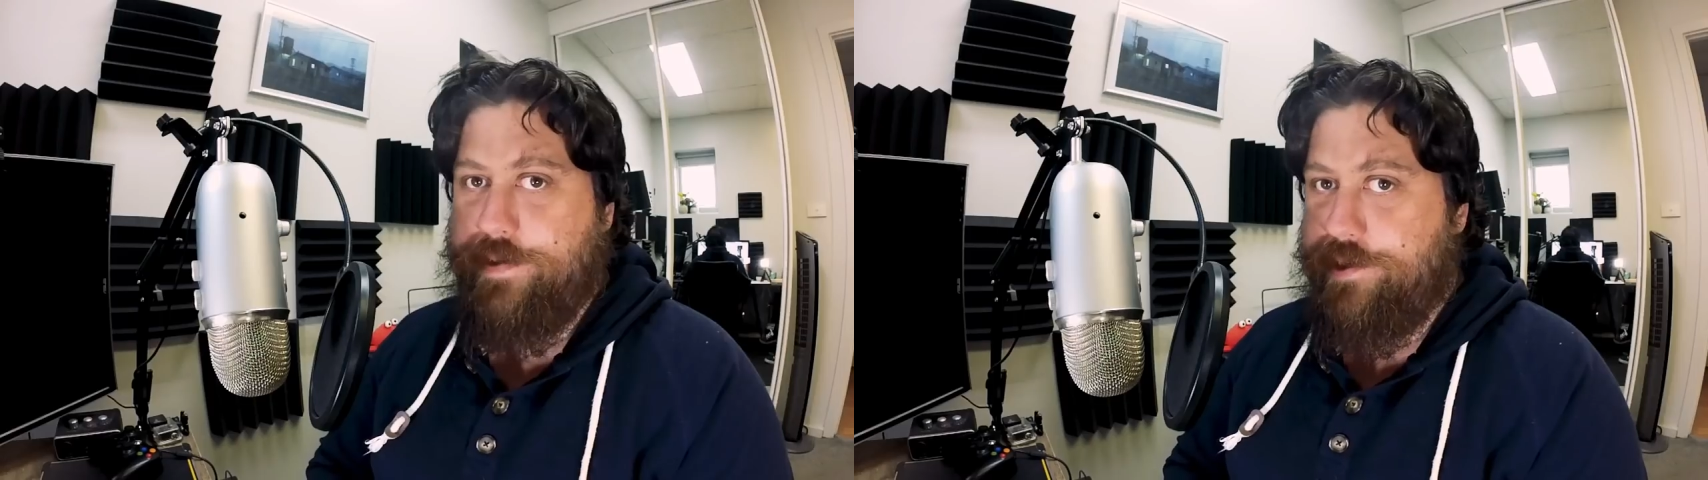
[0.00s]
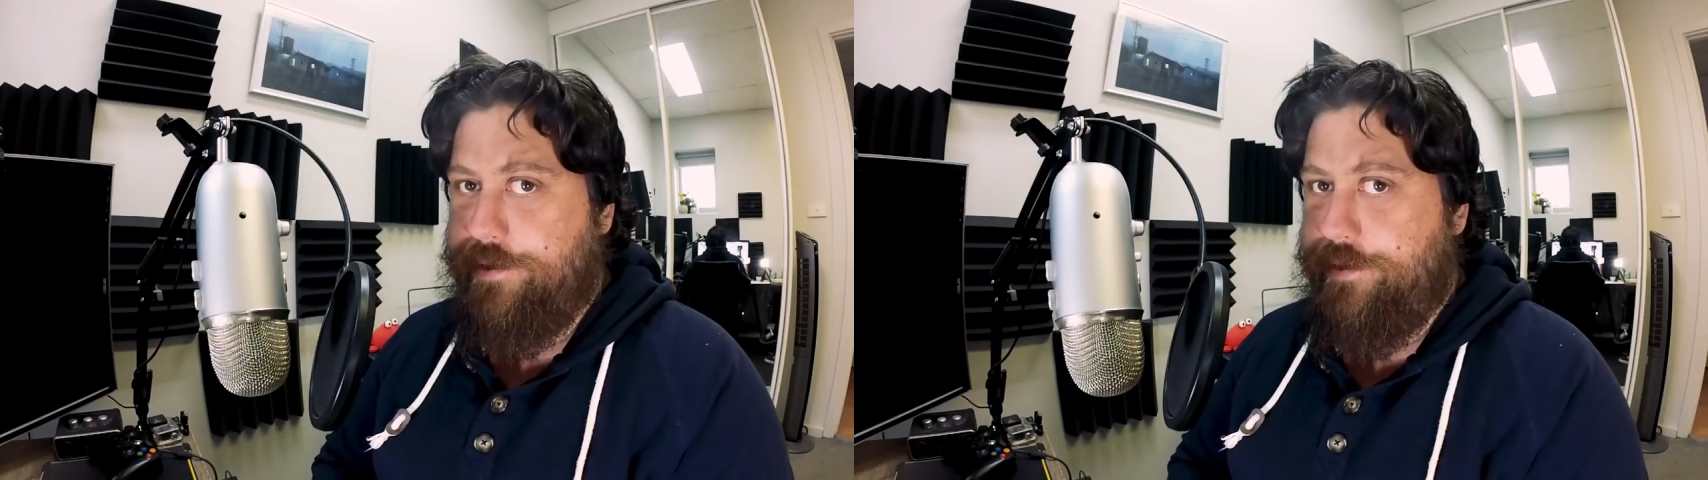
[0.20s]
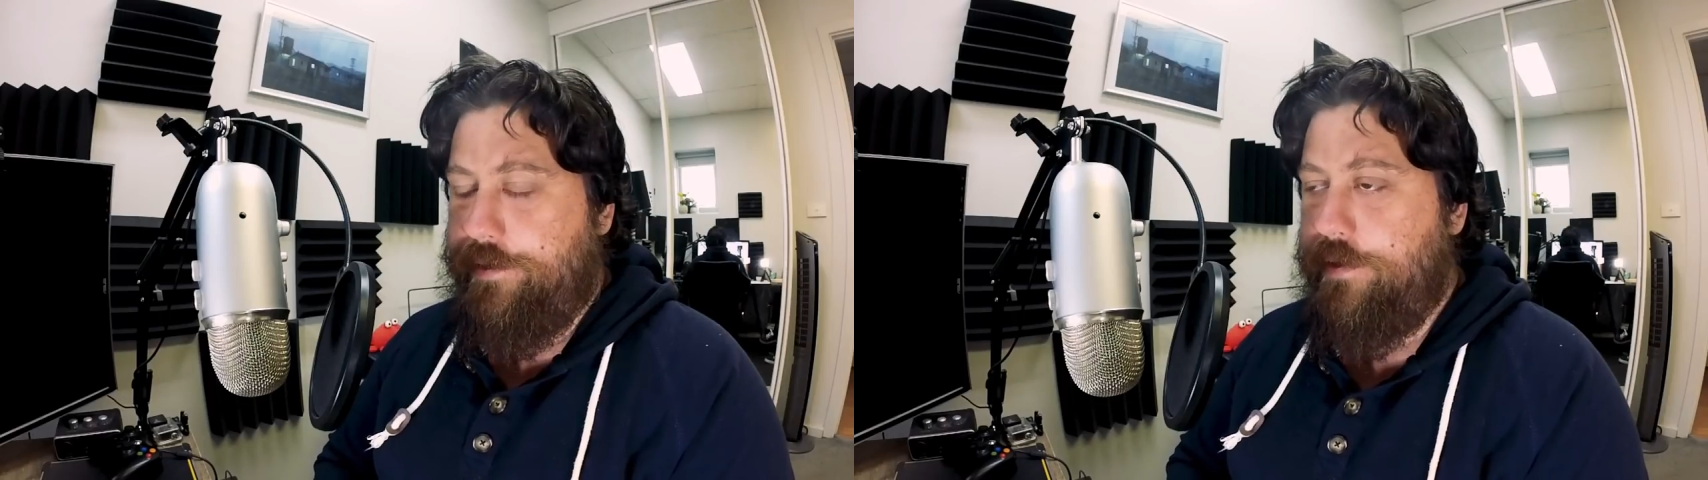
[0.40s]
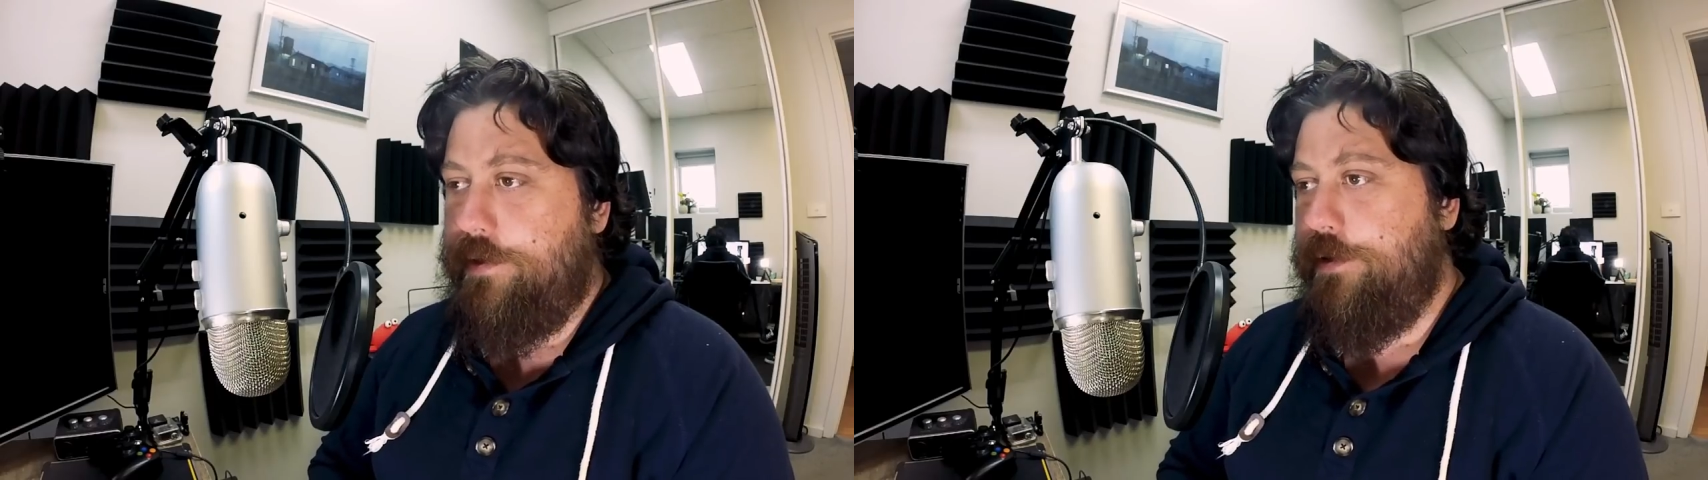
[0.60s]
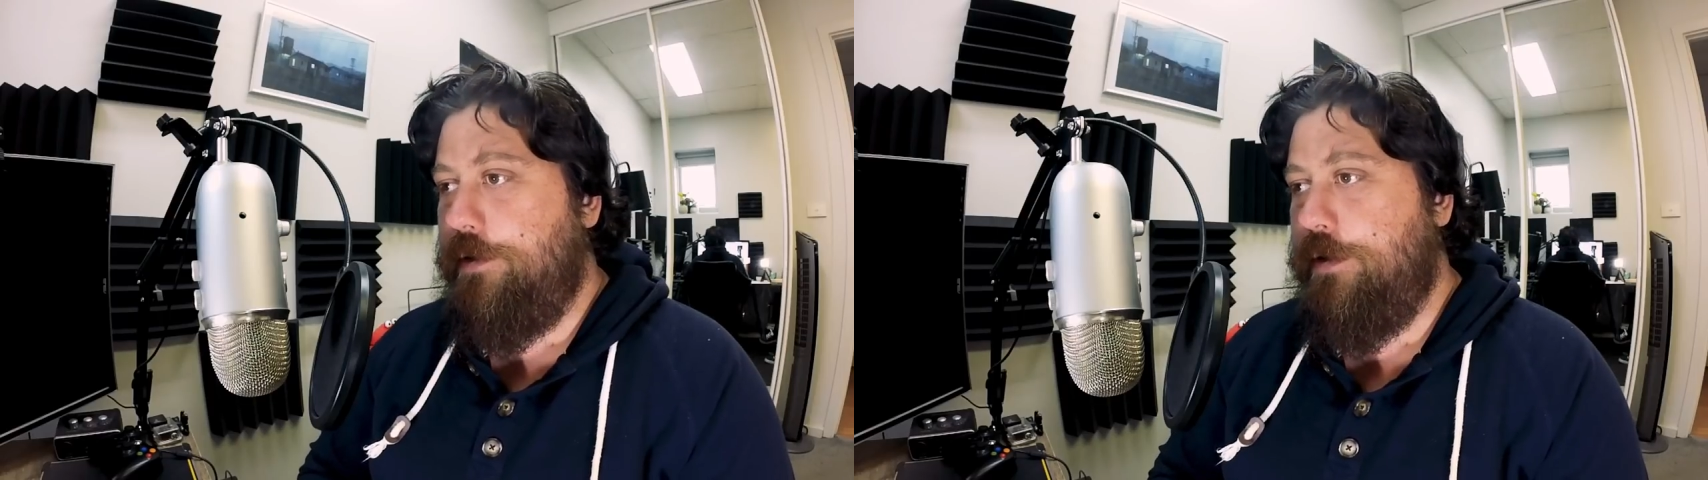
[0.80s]
soon,
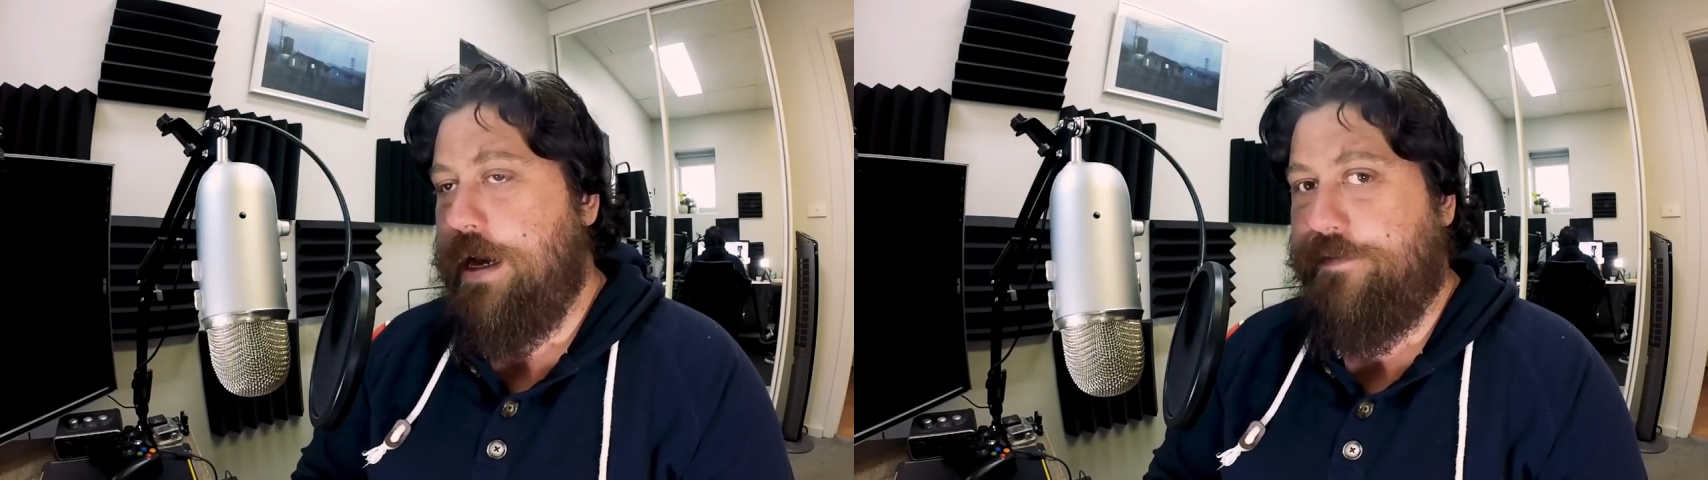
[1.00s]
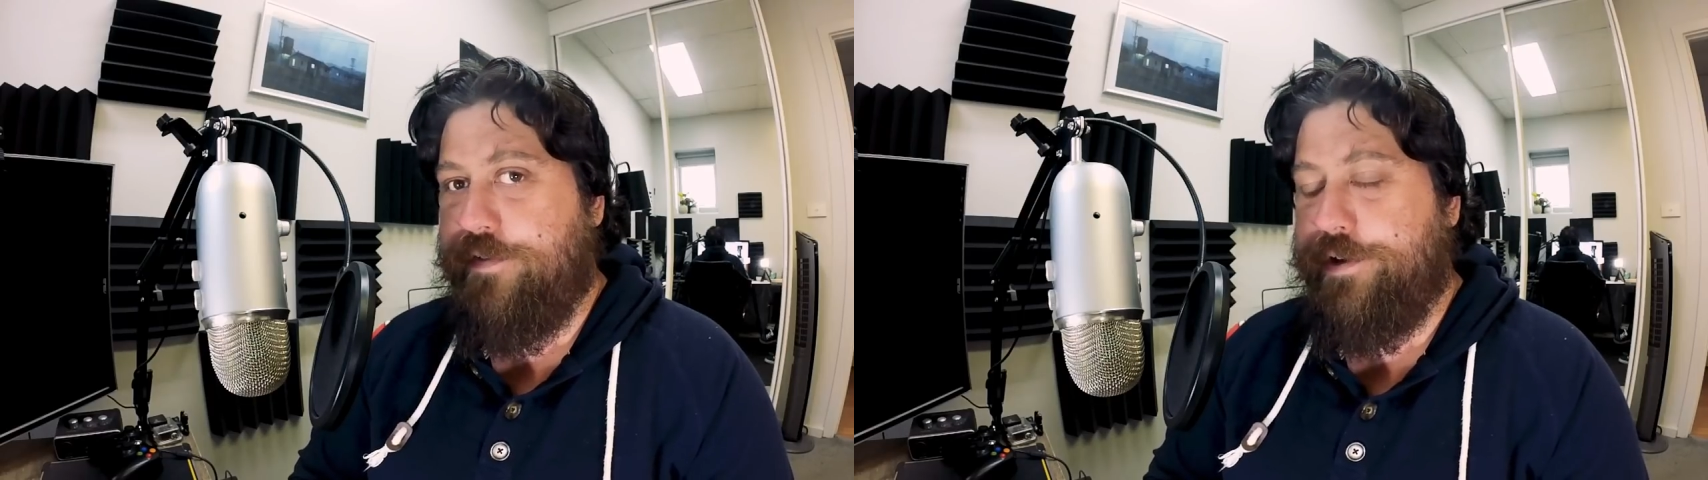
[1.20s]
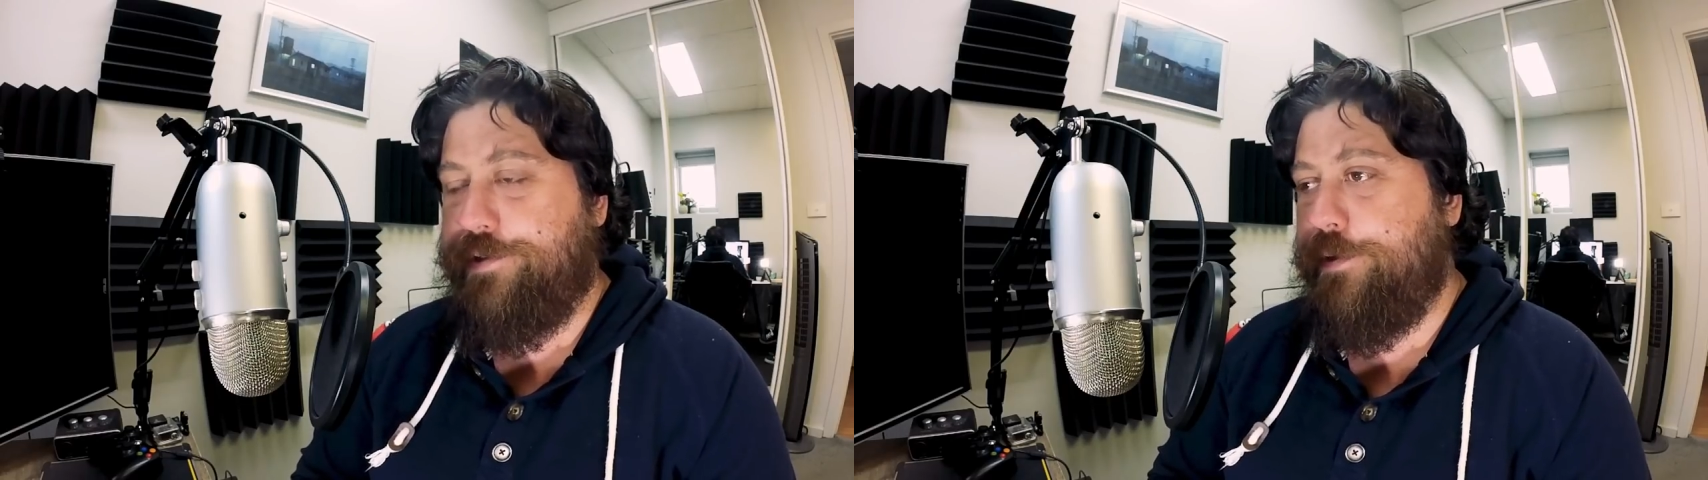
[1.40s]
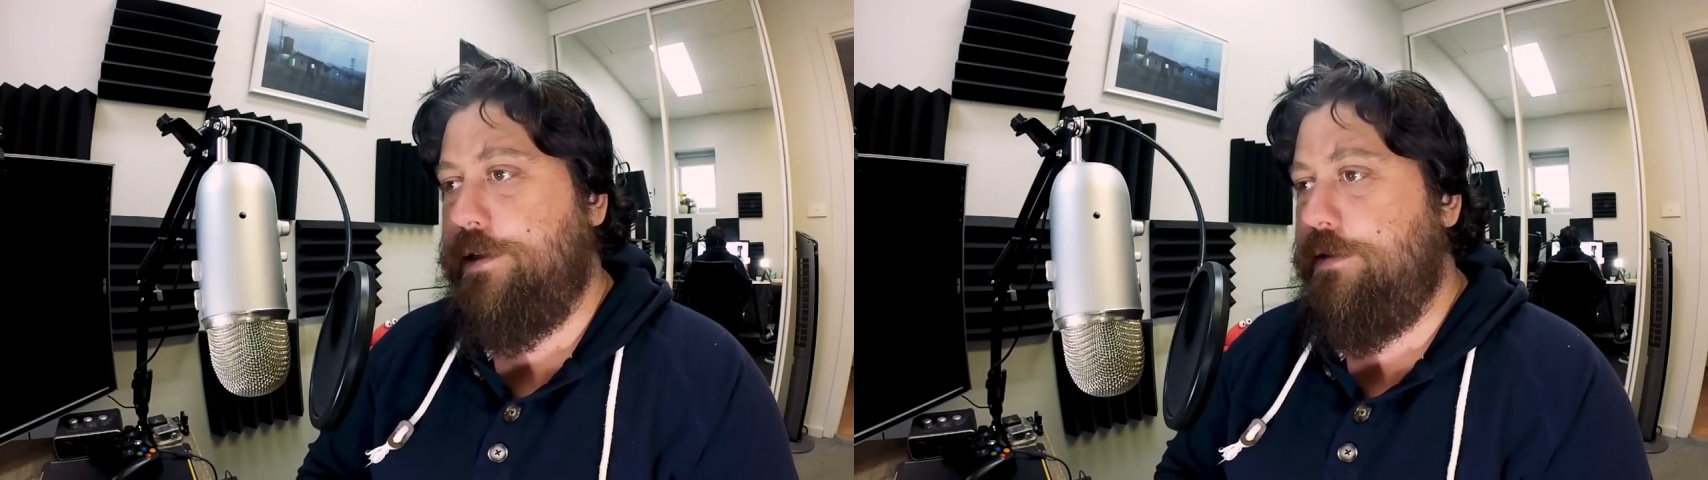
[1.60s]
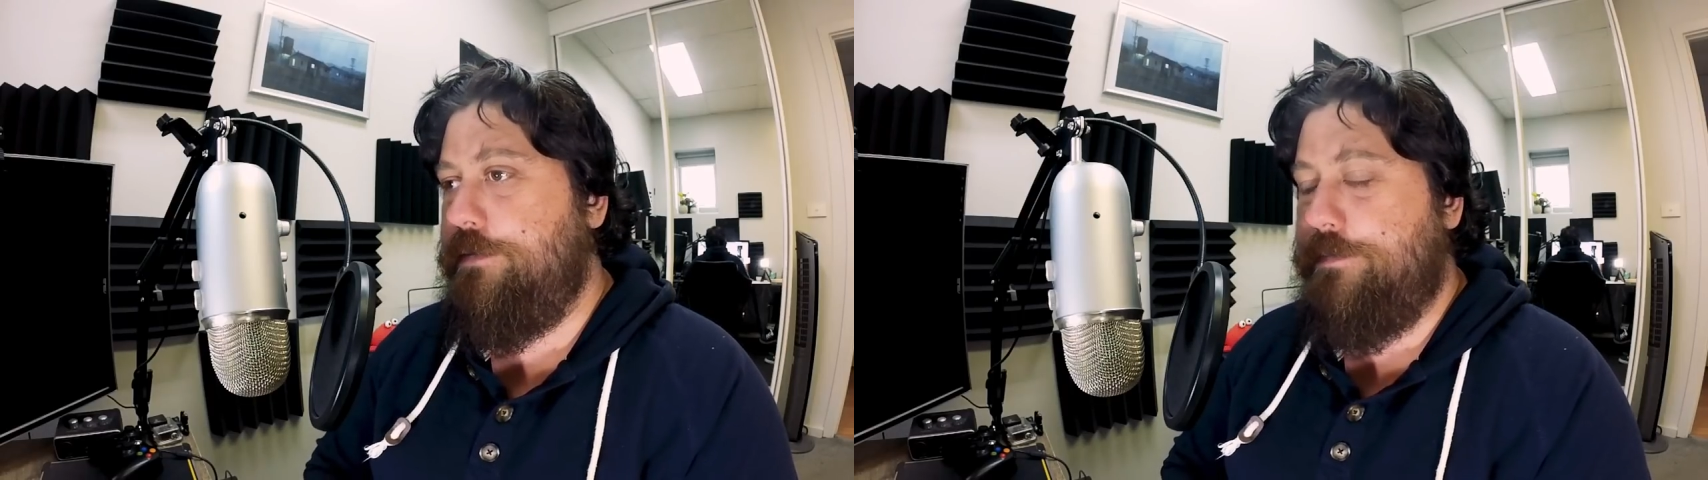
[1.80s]
our first one.